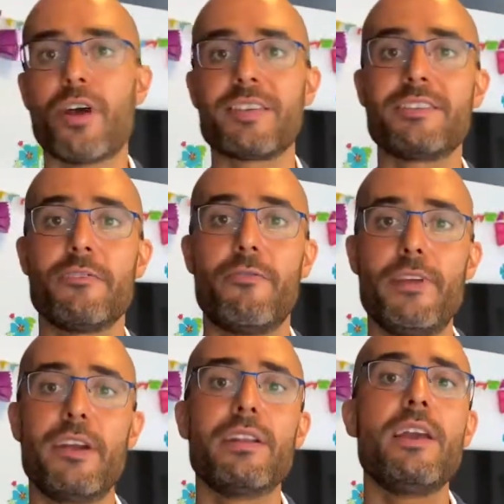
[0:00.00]
a
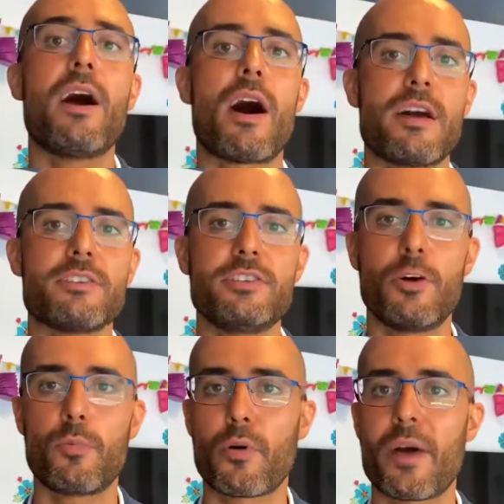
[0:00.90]
severely
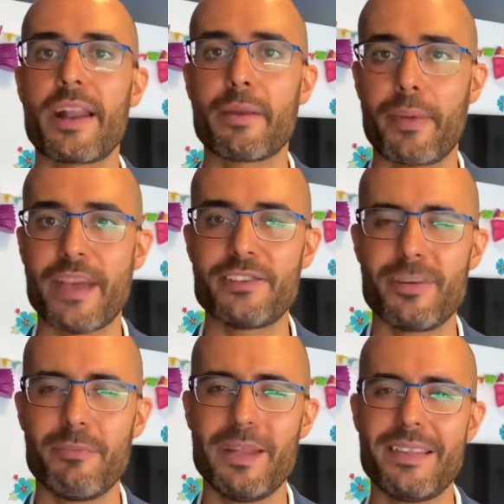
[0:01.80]
osteoporotic
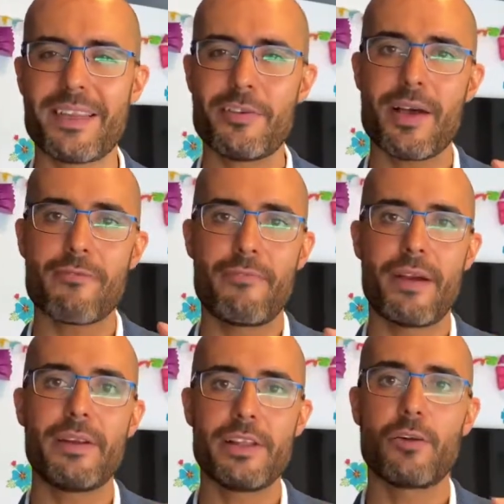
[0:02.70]
patient, meaning that you have
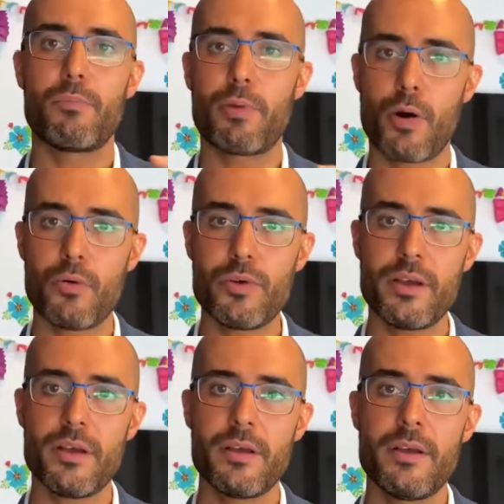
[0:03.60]
very little
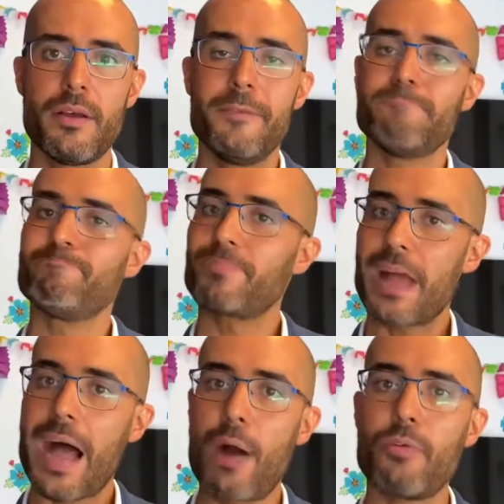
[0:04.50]
bone,
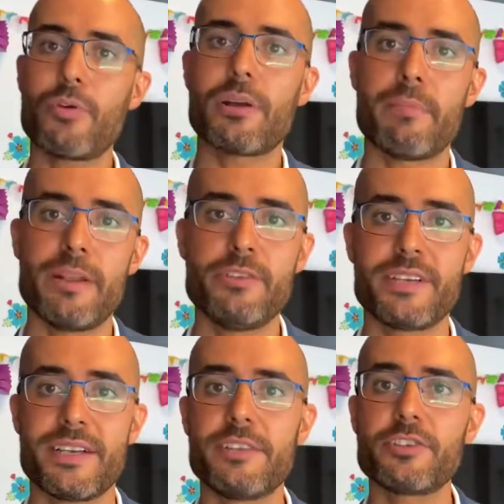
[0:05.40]
I would recommend
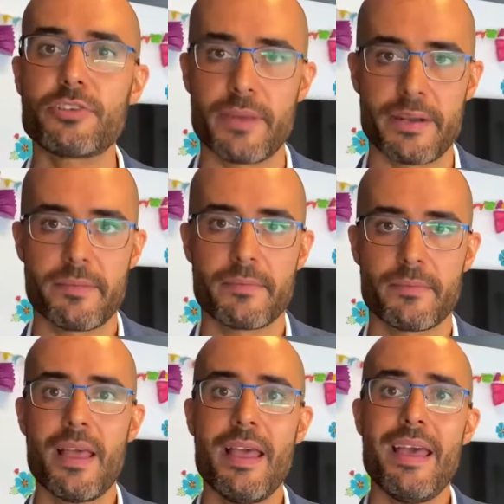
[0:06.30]
using an instrument.
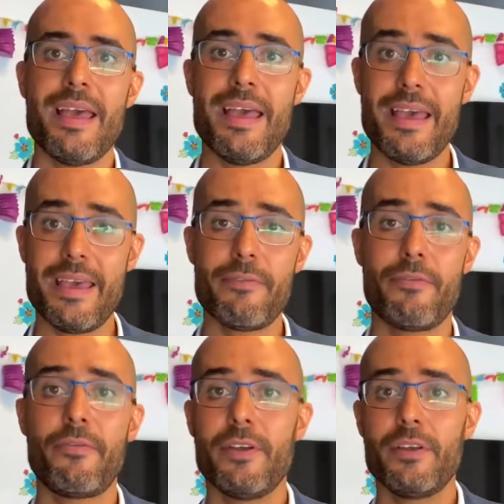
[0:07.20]

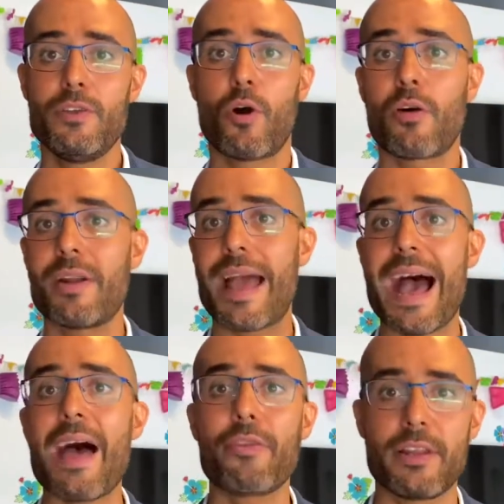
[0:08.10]
If you are an
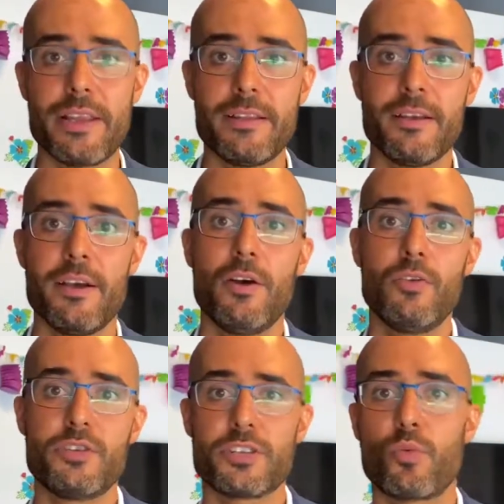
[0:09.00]
athlete
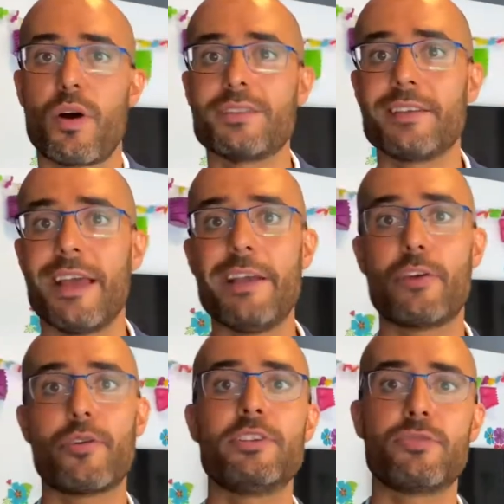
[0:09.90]
who just wants
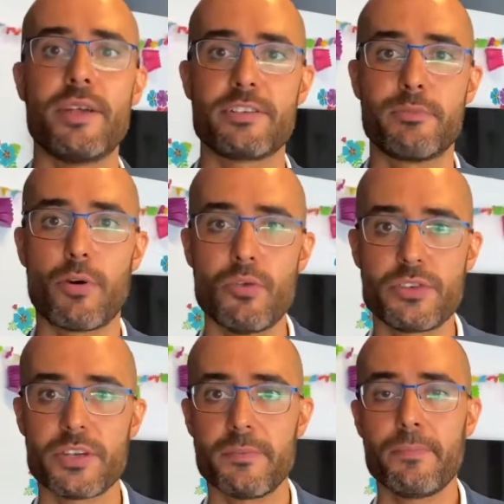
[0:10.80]
increased range of
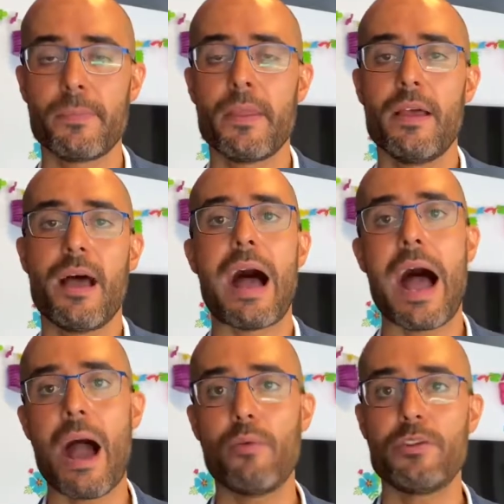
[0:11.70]
motion,
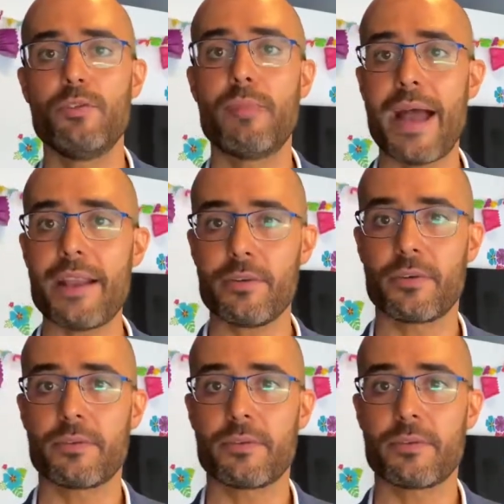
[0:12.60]
I would do manual.